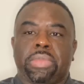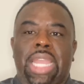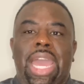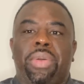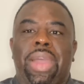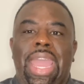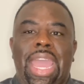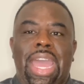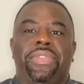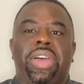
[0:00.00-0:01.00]
I don't
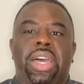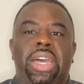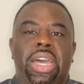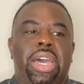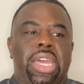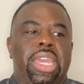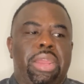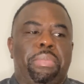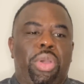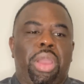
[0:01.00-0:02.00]
have an
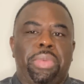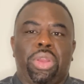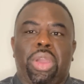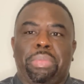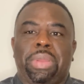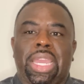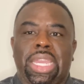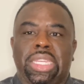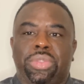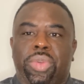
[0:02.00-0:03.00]
apartment or a
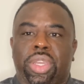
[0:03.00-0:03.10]
place where,